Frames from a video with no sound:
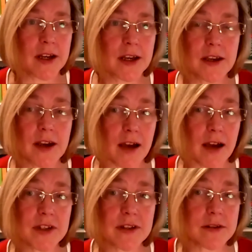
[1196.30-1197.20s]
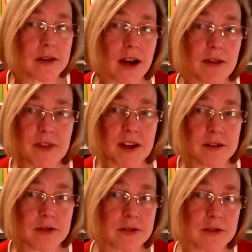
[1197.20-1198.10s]
you're having to have that
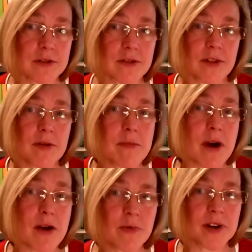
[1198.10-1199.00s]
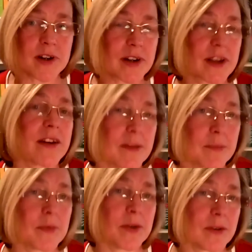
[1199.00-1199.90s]
trust because of the remote
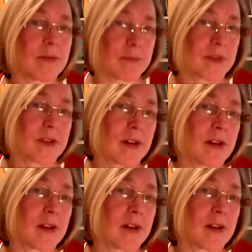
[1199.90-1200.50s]
working more. So.